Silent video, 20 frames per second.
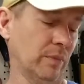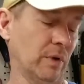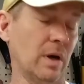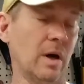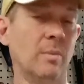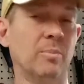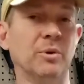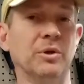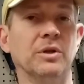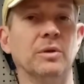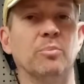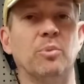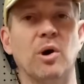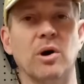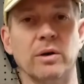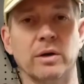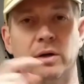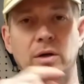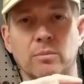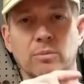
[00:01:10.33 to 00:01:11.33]
I'll put the
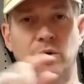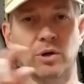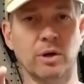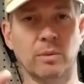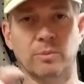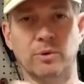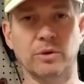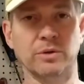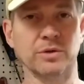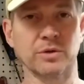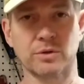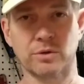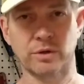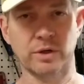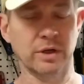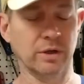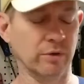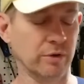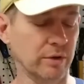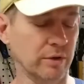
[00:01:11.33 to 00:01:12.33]
part number up on the
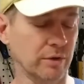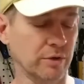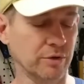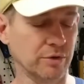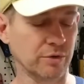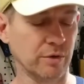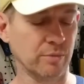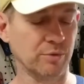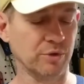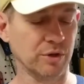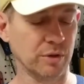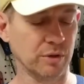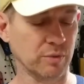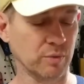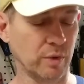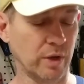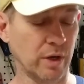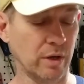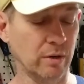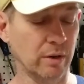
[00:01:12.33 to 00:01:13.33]
screen or in the description as
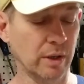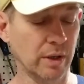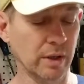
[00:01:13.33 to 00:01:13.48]
well.